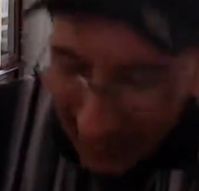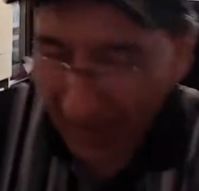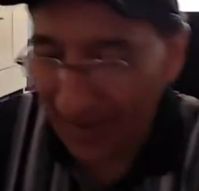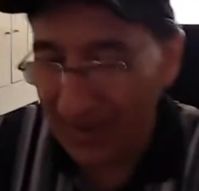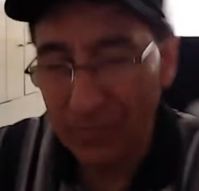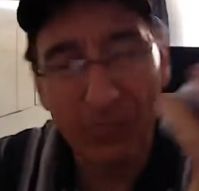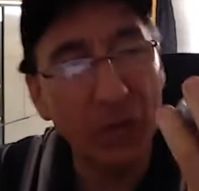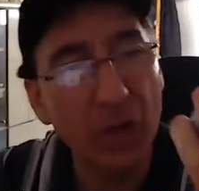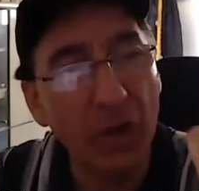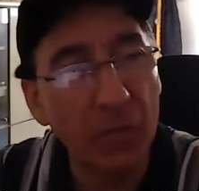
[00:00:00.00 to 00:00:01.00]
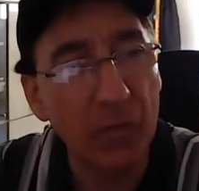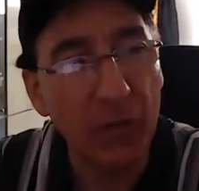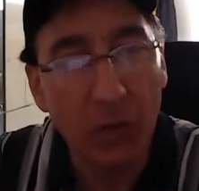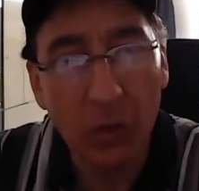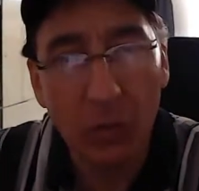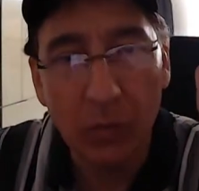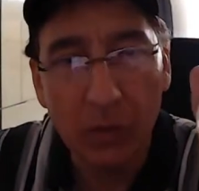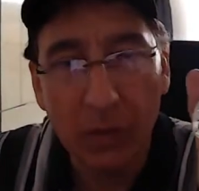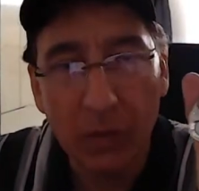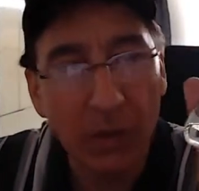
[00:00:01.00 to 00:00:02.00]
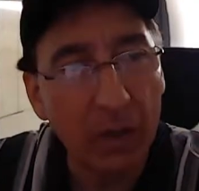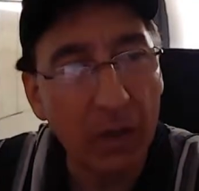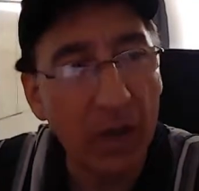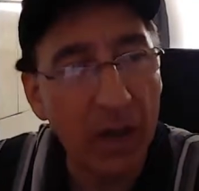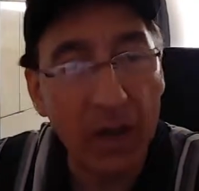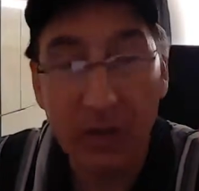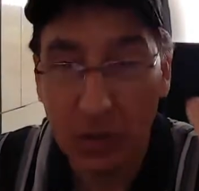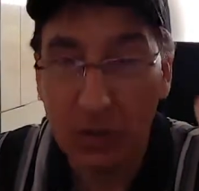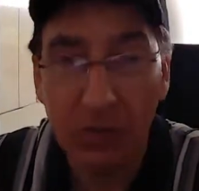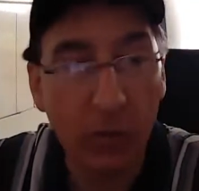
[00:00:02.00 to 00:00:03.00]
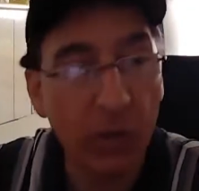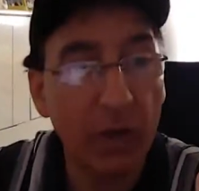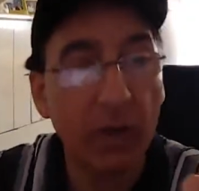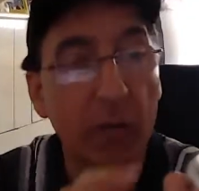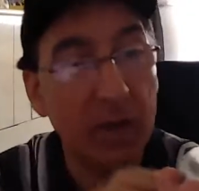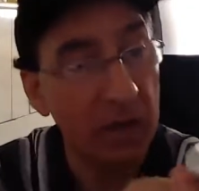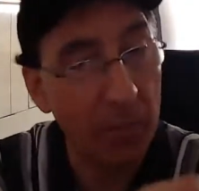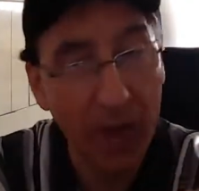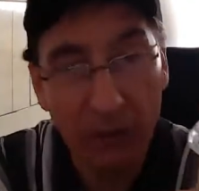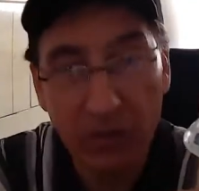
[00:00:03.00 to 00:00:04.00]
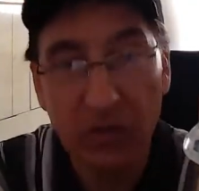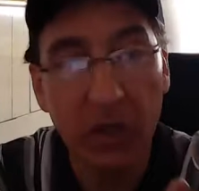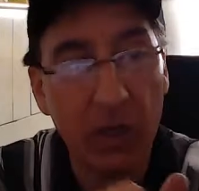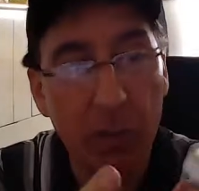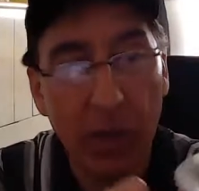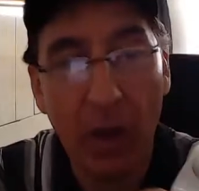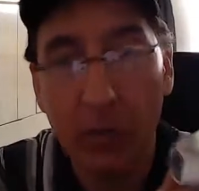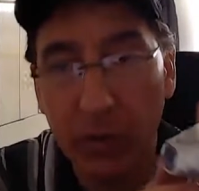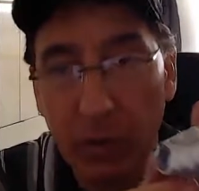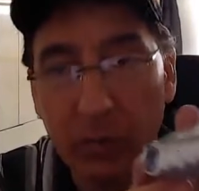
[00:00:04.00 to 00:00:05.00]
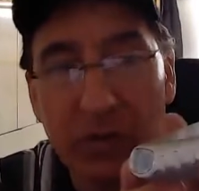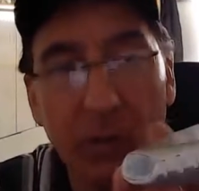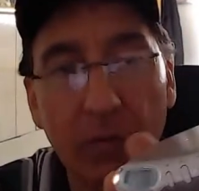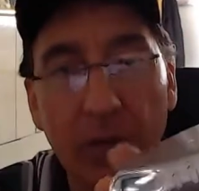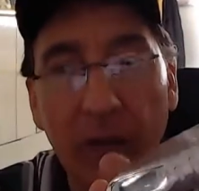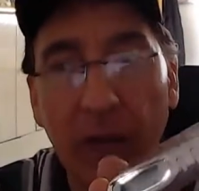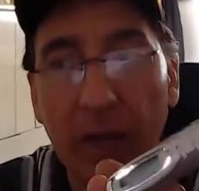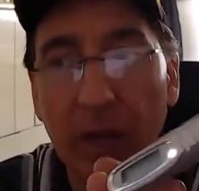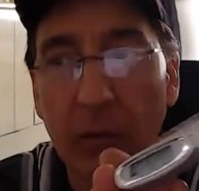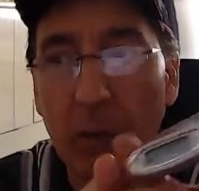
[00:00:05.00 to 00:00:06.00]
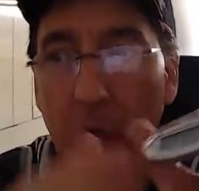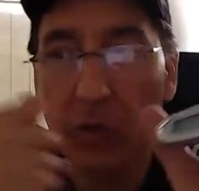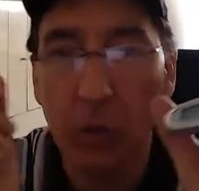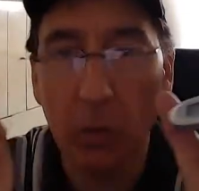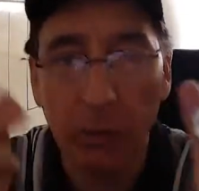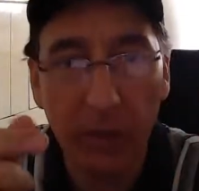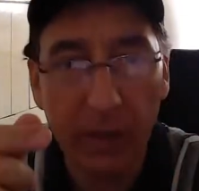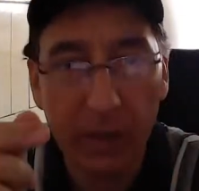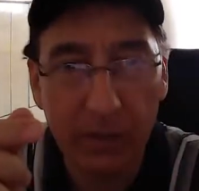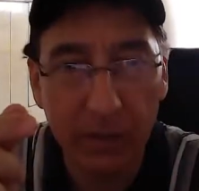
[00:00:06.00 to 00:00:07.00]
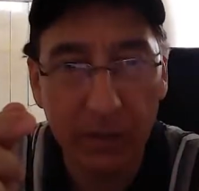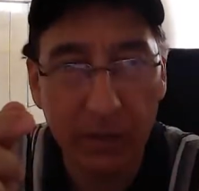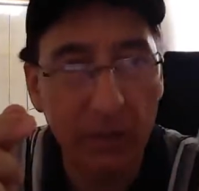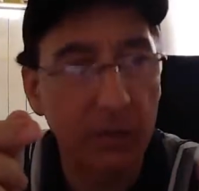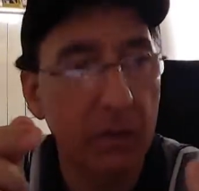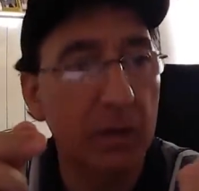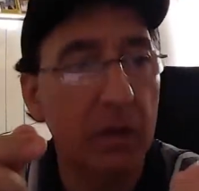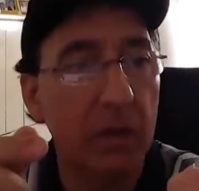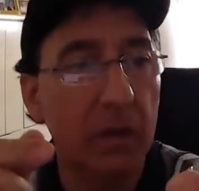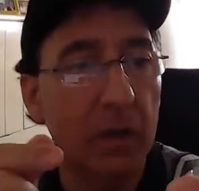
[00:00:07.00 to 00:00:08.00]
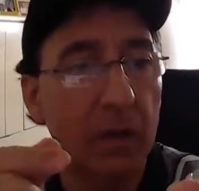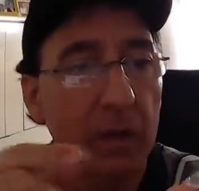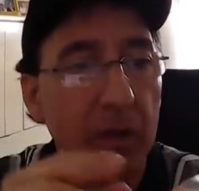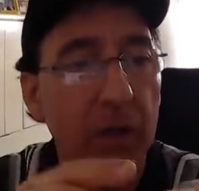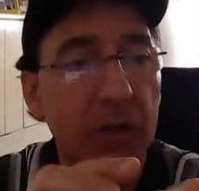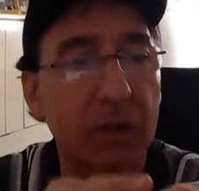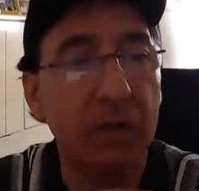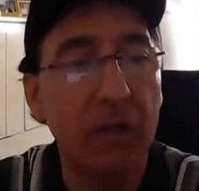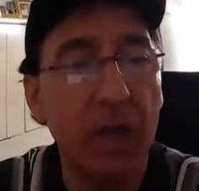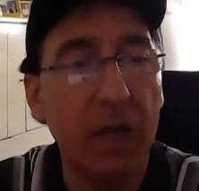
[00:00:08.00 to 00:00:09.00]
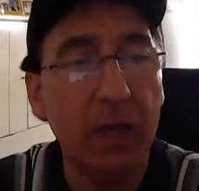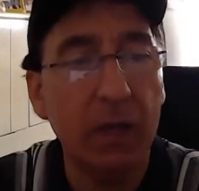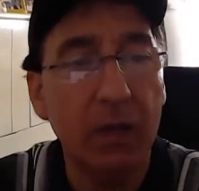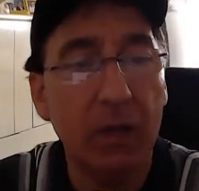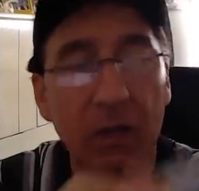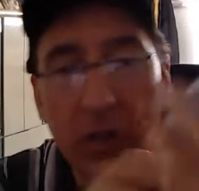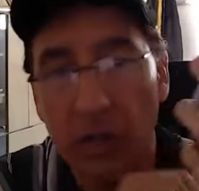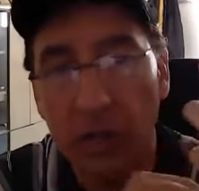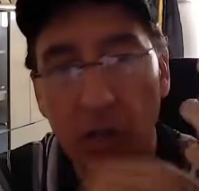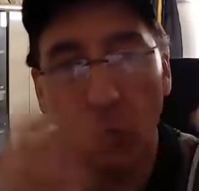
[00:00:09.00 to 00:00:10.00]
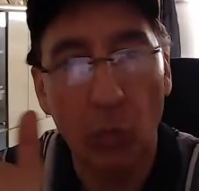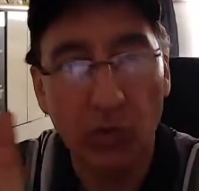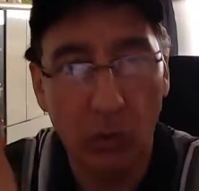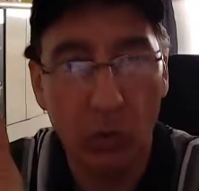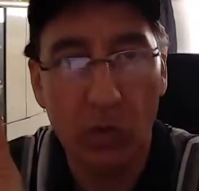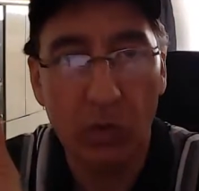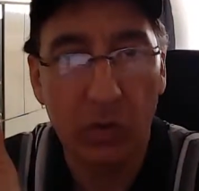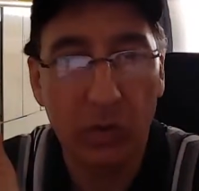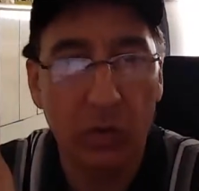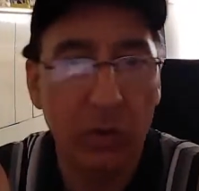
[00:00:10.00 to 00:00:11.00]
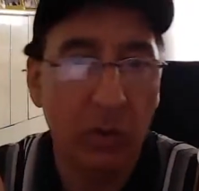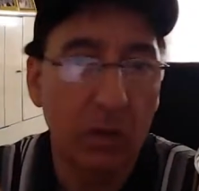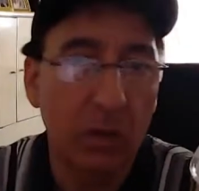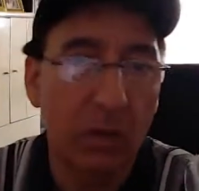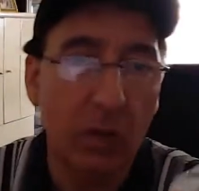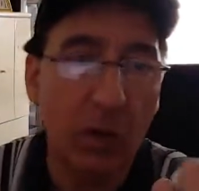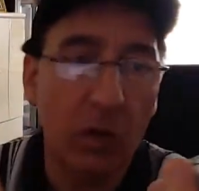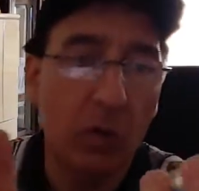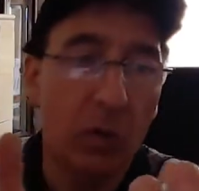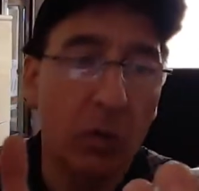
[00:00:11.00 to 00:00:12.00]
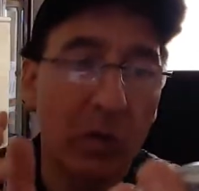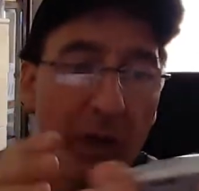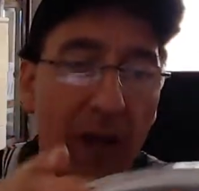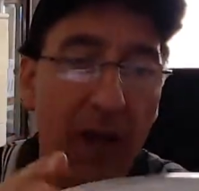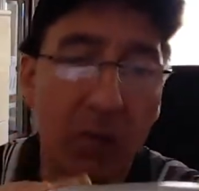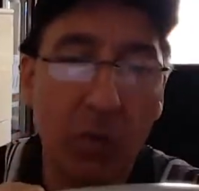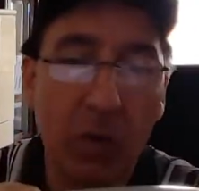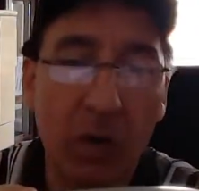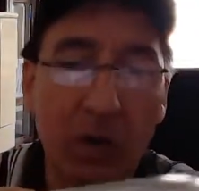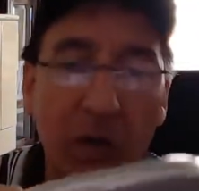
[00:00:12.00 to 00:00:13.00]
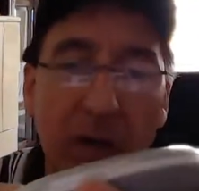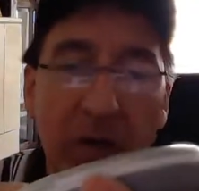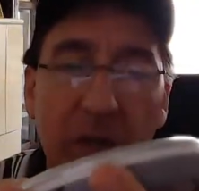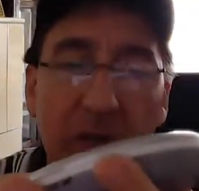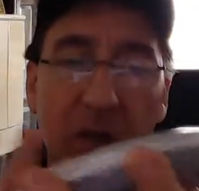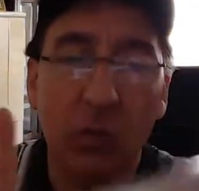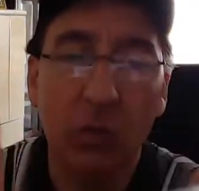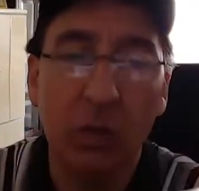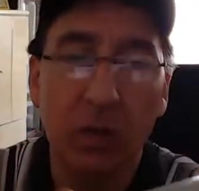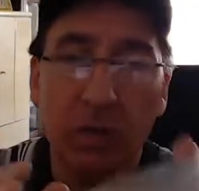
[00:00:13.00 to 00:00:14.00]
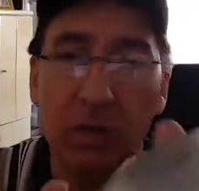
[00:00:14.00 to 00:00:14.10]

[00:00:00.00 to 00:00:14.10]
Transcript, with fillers: I done a video, uh, I, I, took it for granted. I mean, the batteries in there, powered up and stuff like that. And then when I went to go play it, needless to say, the thing wasn't working. So with that in mind, I said, you know what?